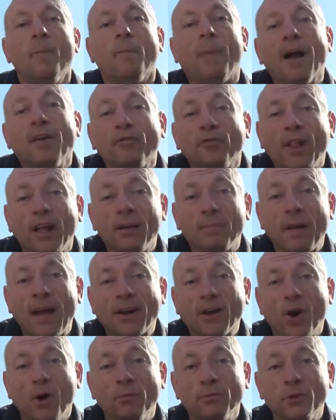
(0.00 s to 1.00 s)
My flight
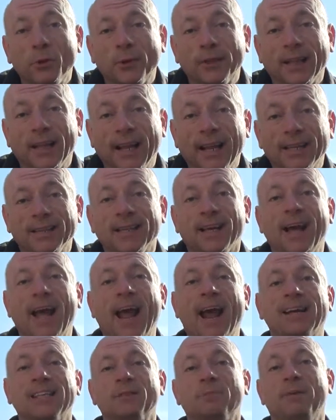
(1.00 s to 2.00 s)
back home to Atlanta
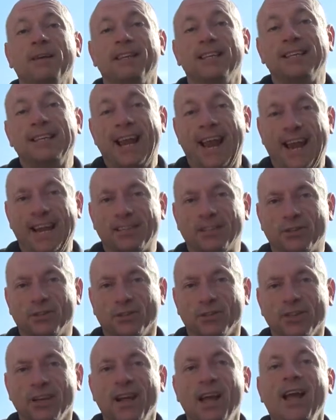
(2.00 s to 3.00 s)
has been
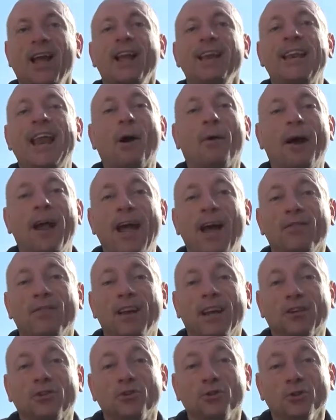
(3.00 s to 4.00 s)
canceled. Now I have
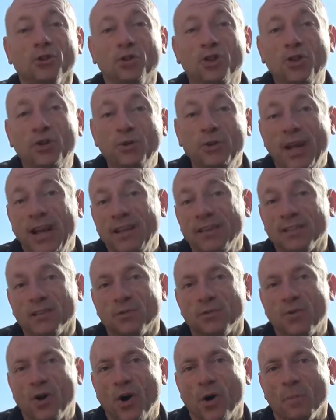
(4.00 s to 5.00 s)
an extra two days
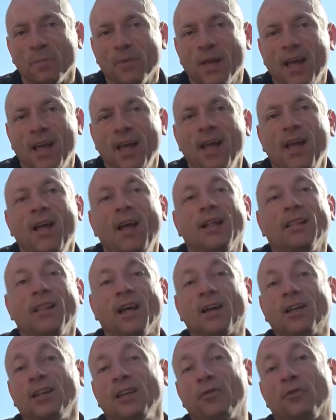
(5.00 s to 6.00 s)
in Rome.
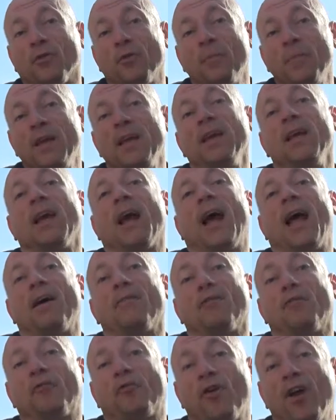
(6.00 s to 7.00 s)
Luckily for me, I
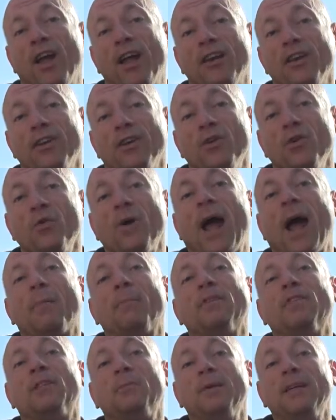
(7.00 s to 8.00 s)
have a friend who
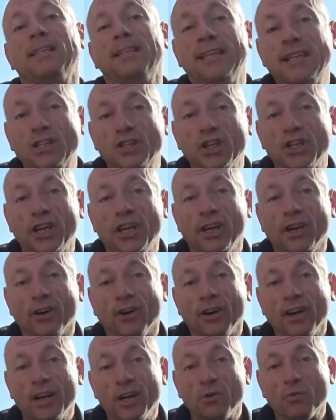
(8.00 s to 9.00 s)
happens to be teaching
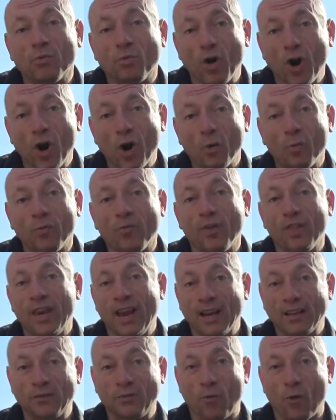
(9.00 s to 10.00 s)
here in Rome for the
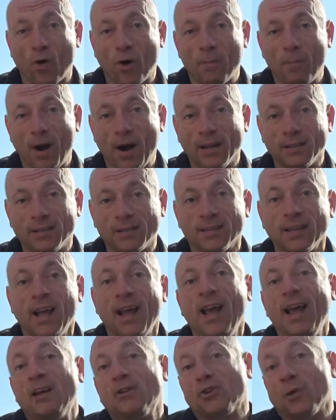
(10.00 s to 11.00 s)
next four months,
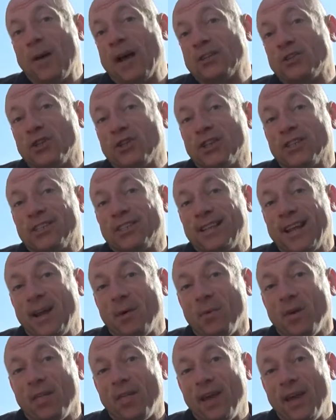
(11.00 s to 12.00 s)
so I'm actually going to stay
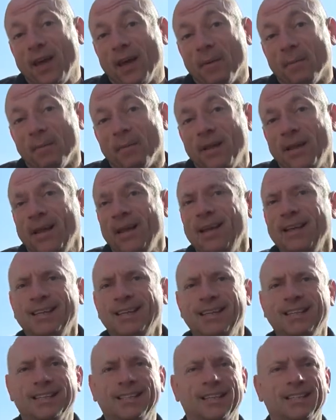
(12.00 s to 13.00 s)
with him
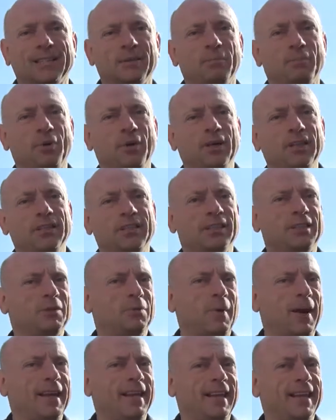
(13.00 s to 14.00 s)
he's got some pretty
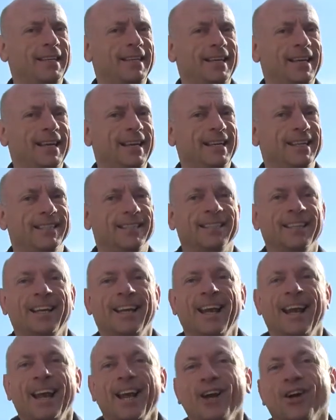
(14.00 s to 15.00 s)
swanky digs
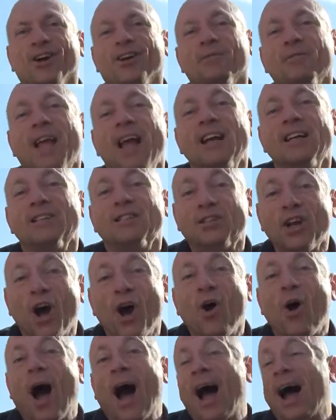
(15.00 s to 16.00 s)
here.
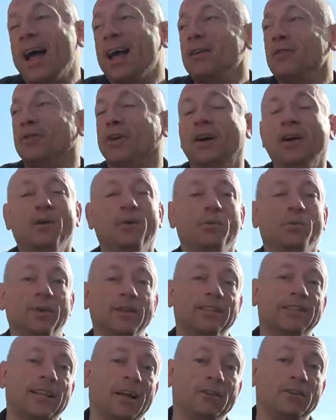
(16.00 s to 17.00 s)
So I've
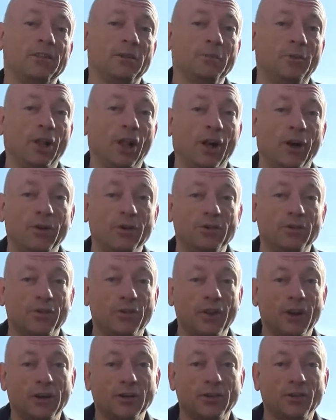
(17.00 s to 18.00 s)
rinsed out some clothes.
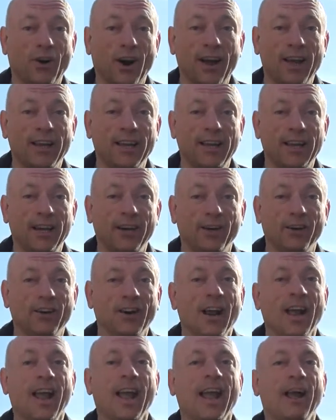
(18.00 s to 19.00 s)
They're drying
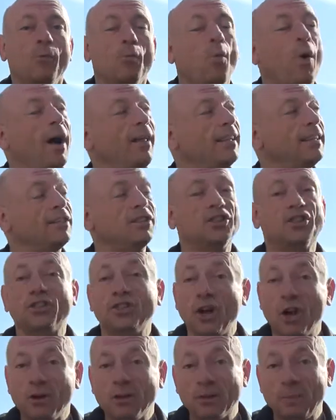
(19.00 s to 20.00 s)
here. While it
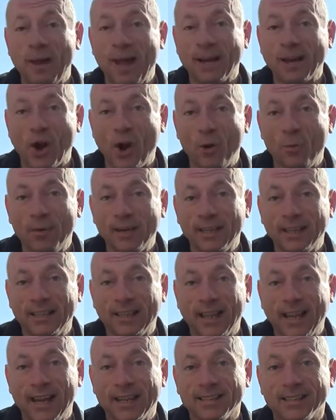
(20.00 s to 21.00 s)
snows back home in
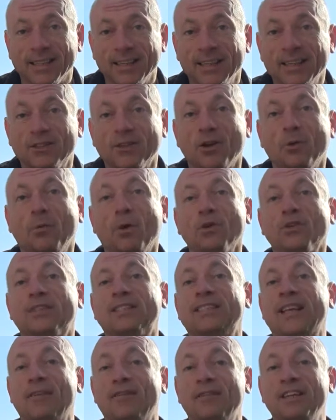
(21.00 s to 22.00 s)
Atlanta, it's almost
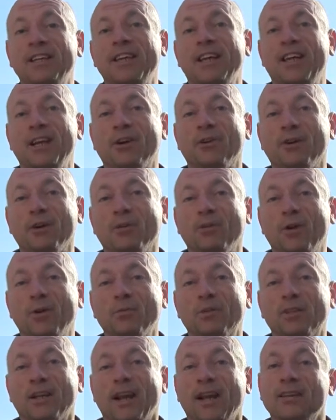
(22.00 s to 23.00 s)
70 here in Rome
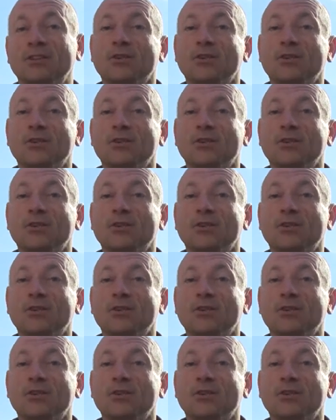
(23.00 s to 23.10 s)
today.